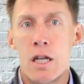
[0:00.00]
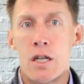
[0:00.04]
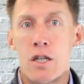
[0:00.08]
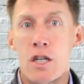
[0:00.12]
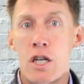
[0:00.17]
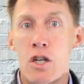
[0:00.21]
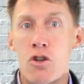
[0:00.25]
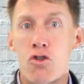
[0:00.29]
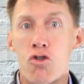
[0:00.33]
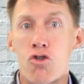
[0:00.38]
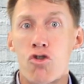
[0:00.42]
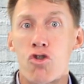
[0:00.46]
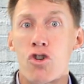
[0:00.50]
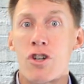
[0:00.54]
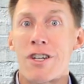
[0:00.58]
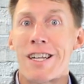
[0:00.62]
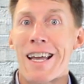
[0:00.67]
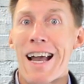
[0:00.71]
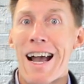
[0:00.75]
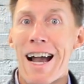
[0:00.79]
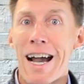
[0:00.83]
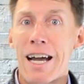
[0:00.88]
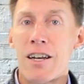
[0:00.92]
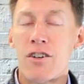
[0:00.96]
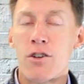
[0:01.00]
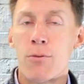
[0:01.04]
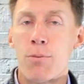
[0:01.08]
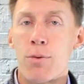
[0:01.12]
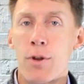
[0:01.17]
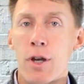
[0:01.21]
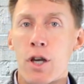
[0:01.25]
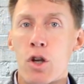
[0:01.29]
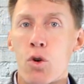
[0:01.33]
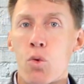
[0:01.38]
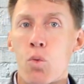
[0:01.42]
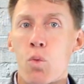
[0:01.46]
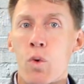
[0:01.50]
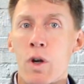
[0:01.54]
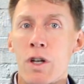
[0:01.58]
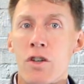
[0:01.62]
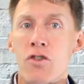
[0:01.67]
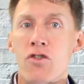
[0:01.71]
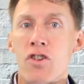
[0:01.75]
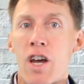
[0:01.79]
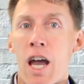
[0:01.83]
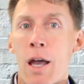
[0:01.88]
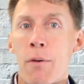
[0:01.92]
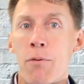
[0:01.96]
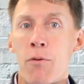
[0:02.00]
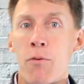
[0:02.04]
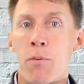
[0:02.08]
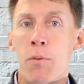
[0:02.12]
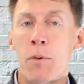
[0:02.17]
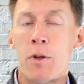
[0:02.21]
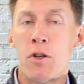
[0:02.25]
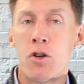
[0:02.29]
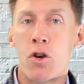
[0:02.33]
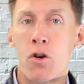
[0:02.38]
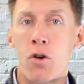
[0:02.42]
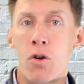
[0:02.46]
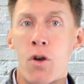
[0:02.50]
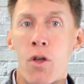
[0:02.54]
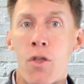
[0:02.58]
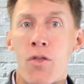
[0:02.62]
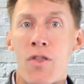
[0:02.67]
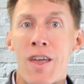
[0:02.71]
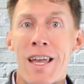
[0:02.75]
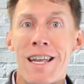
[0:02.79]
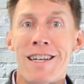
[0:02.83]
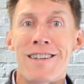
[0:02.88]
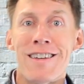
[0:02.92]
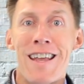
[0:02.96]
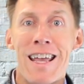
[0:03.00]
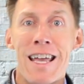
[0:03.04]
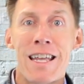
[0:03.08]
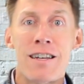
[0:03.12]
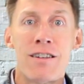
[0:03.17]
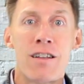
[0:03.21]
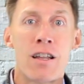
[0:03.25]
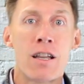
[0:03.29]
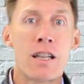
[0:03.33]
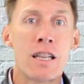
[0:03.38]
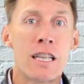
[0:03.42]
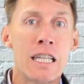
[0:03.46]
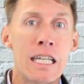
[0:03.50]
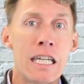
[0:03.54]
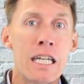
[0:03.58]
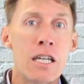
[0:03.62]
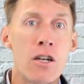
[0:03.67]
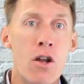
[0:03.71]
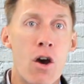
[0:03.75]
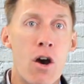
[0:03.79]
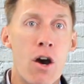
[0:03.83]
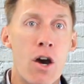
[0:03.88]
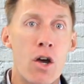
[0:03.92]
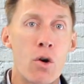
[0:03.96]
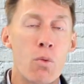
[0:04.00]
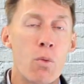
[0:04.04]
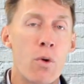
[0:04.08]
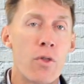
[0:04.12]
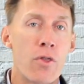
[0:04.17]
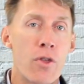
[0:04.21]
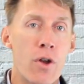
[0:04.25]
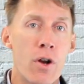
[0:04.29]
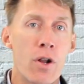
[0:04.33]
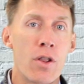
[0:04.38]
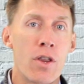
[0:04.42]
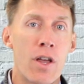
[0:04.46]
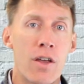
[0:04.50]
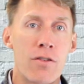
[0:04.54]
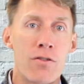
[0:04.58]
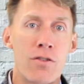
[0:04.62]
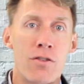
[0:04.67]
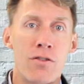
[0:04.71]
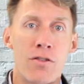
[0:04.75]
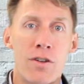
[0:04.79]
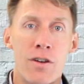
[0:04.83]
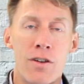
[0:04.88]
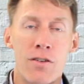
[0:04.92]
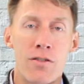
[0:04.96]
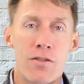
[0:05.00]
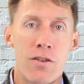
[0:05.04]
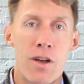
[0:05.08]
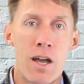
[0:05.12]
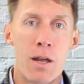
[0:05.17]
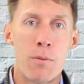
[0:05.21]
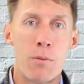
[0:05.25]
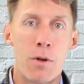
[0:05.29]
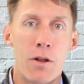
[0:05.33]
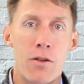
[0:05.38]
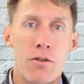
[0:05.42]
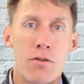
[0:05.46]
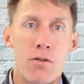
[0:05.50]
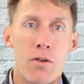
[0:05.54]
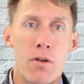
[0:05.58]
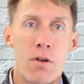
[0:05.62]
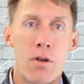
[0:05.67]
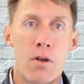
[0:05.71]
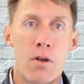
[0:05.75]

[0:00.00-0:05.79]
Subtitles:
Teachers should contemplate which type of material they tend to lean on with their lessons and assignments.